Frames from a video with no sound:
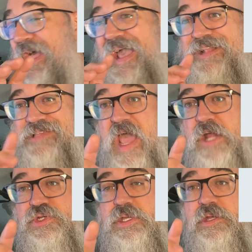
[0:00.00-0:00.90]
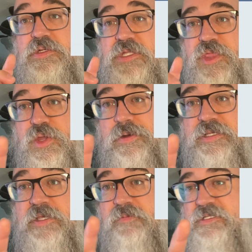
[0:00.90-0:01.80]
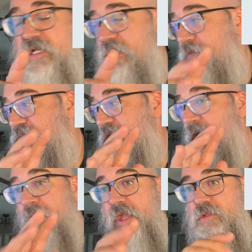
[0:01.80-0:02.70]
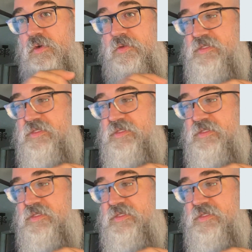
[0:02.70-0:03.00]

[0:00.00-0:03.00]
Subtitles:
and is actually used 37 times in your Old